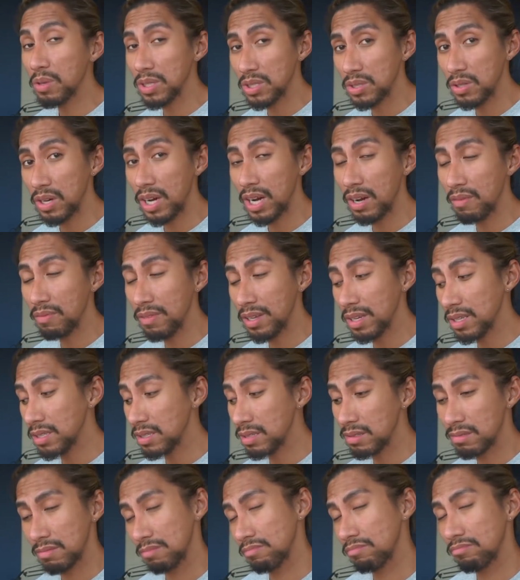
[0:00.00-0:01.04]
once you have
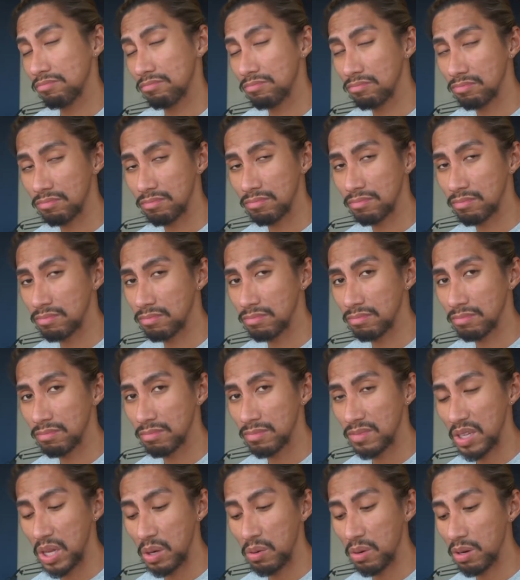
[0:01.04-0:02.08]
this,
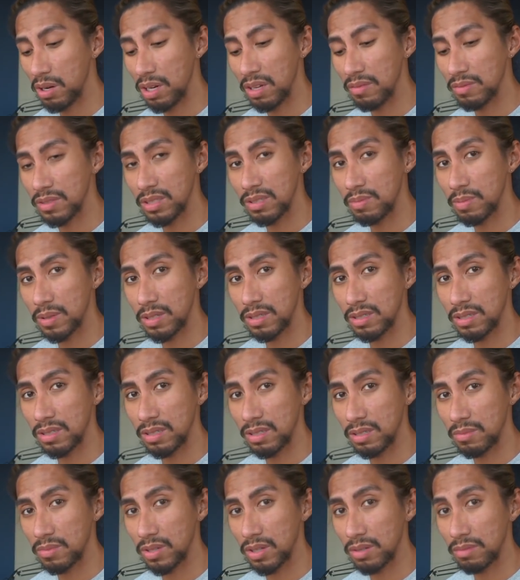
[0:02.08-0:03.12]
you won't love this person
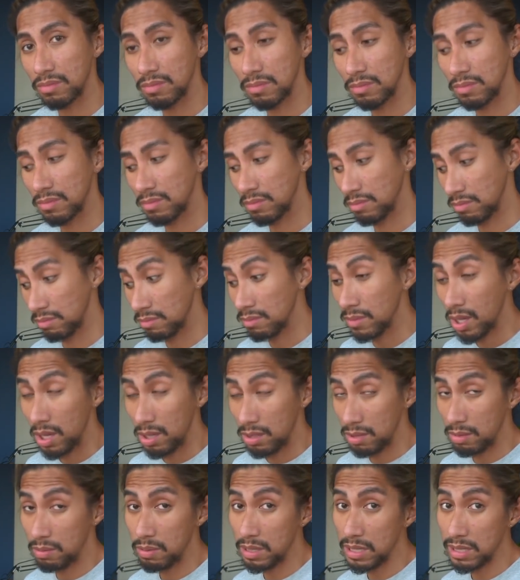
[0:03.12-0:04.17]
anymore.
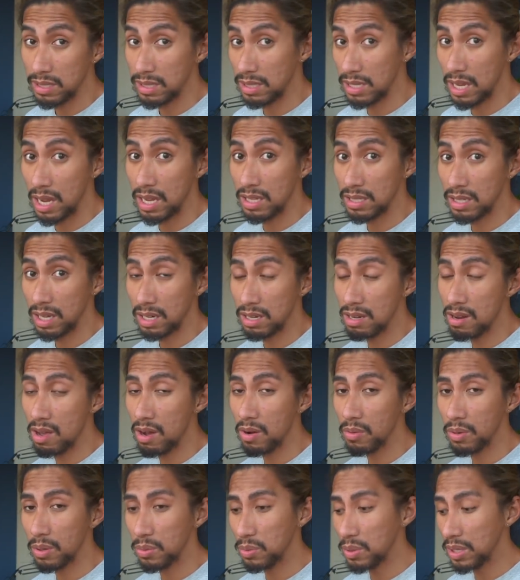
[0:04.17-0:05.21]
You will say, it's like,
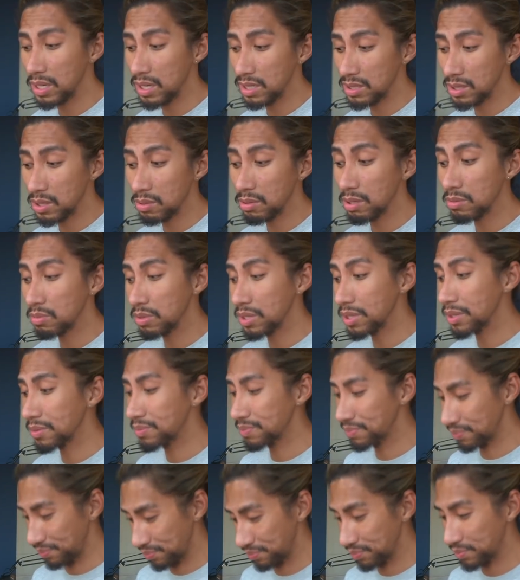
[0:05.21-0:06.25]
no, I will, no, I will.
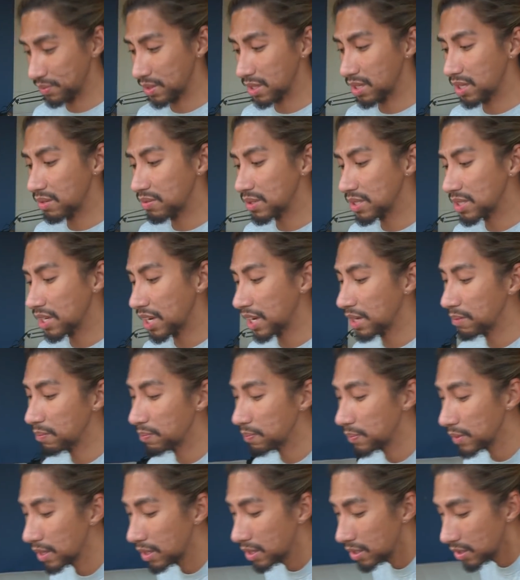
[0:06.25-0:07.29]
Give it time.
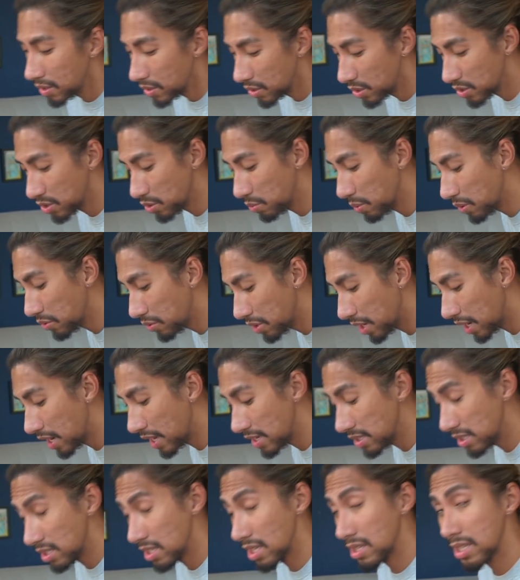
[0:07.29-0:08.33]
Because you will
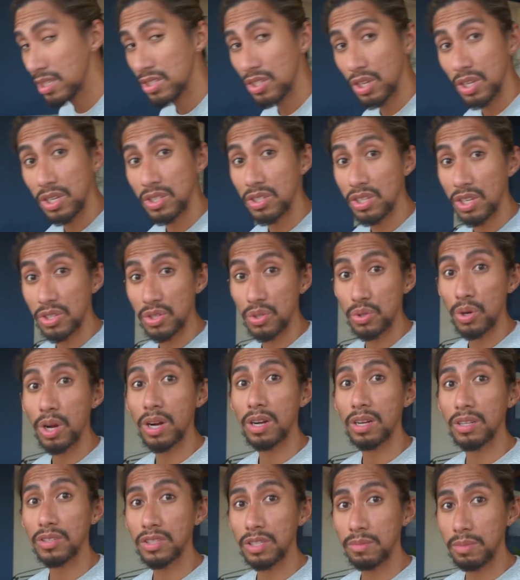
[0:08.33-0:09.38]
realize that this, it's a
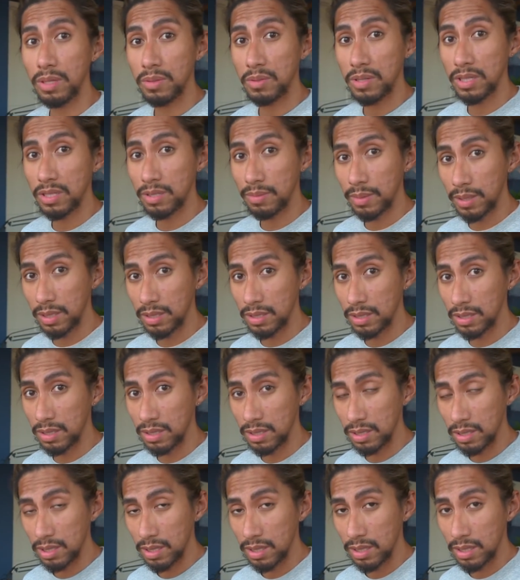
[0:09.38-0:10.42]
struggle to be with this person.
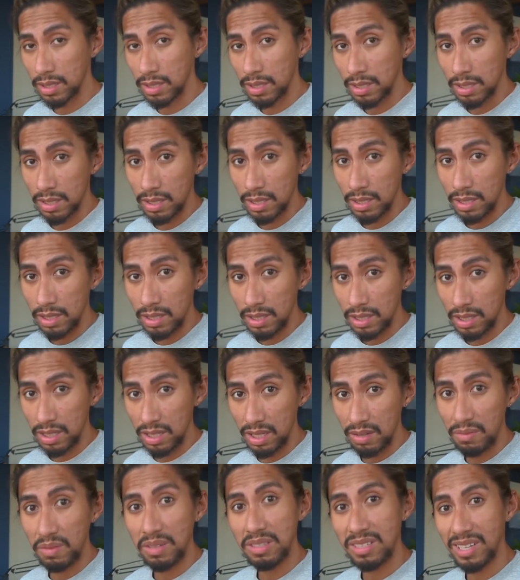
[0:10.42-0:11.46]

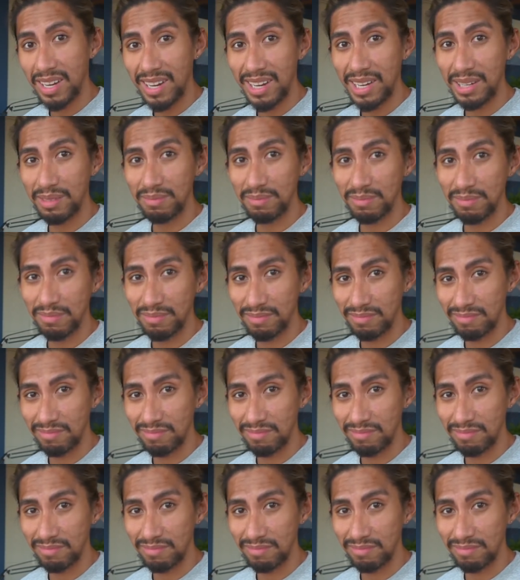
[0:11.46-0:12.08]
Give it time.